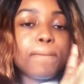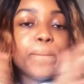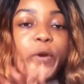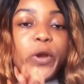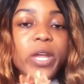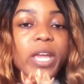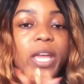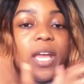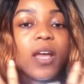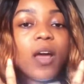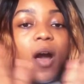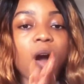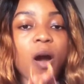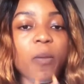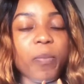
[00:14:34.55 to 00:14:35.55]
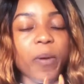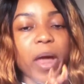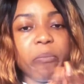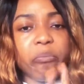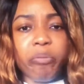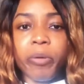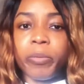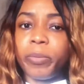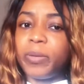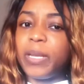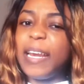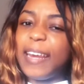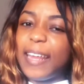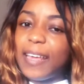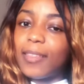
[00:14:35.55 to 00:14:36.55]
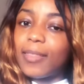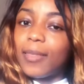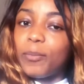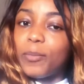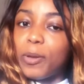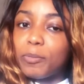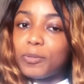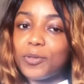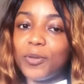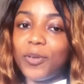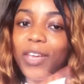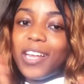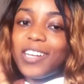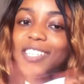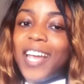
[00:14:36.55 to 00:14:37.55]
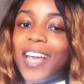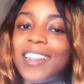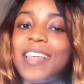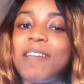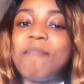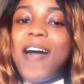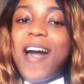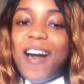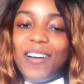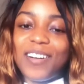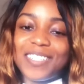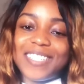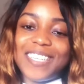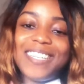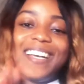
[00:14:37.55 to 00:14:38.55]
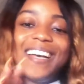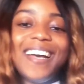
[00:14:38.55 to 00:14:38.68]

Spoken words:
bring it up and probably link them up so you can check them out.